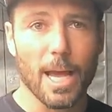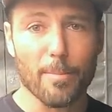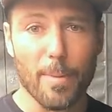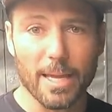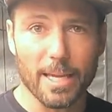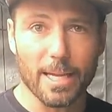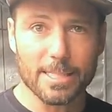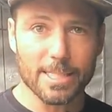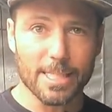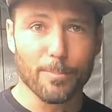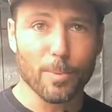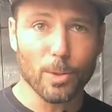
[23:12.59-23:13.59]
and make it a
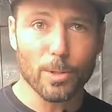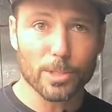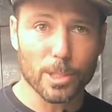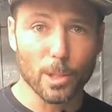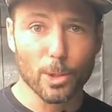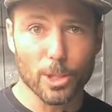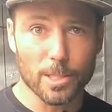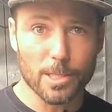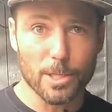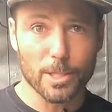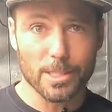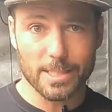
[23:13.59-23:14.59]
simple solution
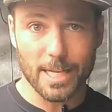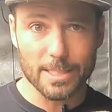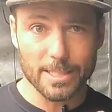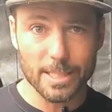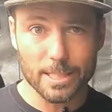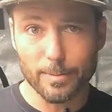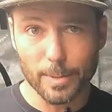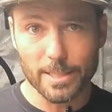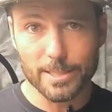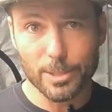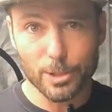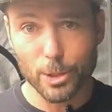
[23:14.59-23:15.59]
so that you can stay
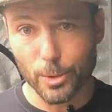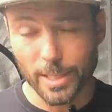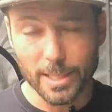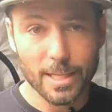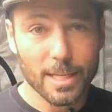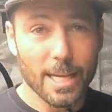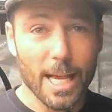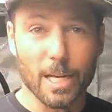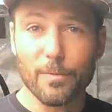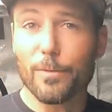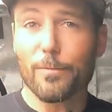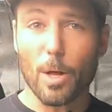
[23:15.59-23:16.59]
disciplined to it.
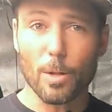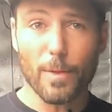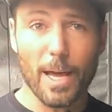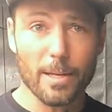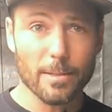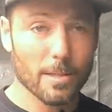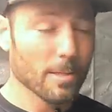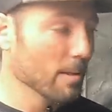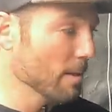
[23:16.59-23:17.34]
And if you follow that,